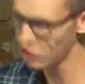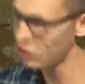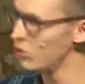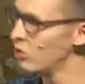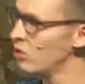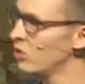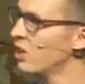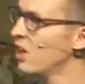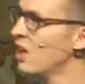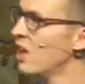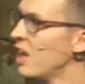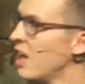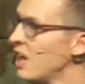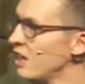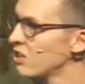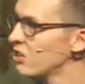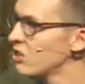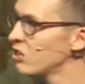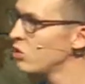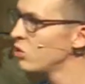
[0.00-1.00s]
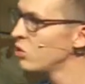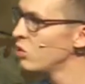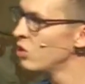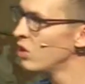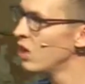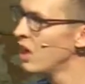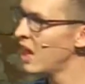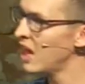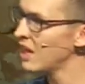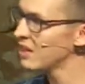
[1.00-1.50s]
to is to
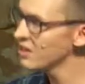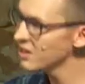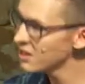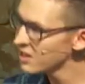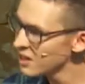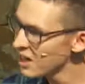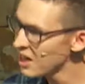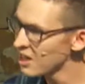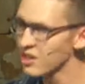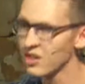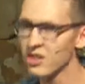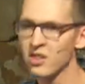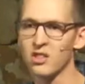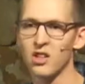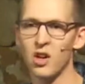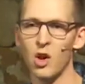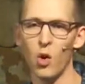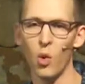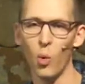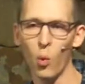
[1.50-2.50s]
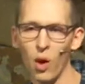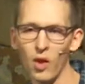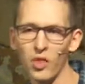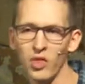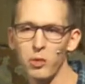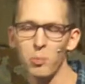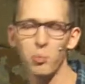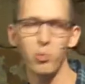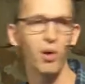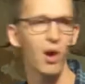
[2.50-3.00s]
assess what
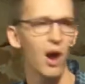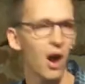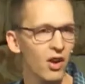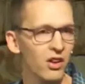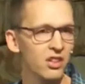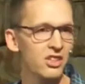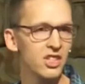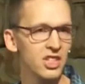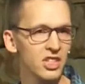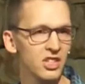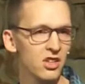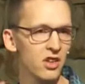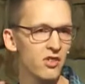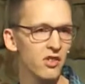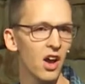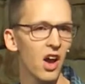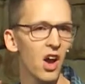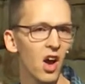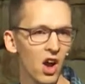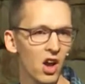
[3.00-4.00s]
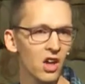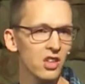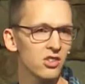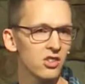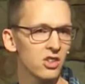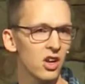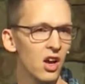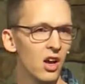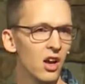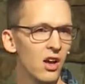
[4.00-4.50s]
the priorities of our
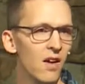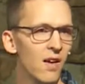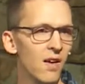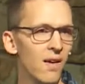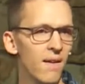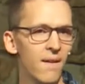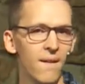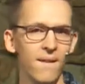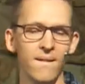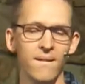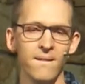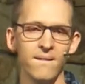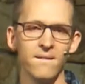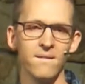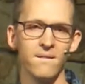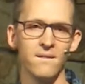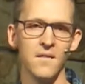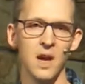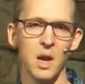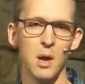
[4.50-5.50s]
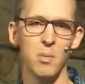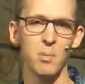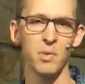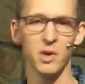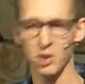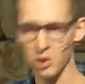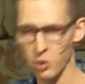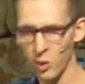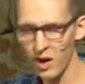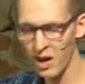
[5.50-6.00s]
hearts are.
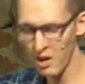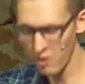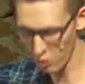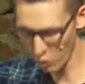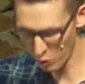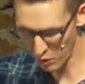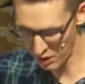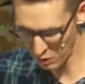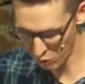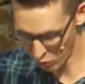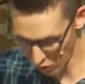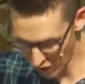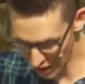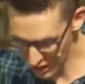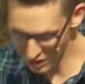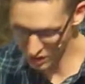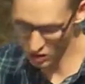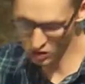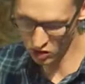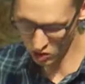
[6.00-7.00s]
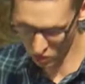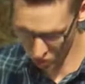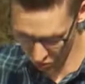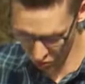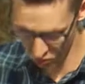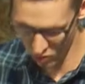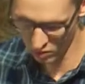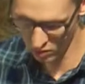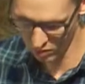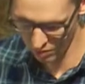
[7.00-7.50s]
Because whatever we run to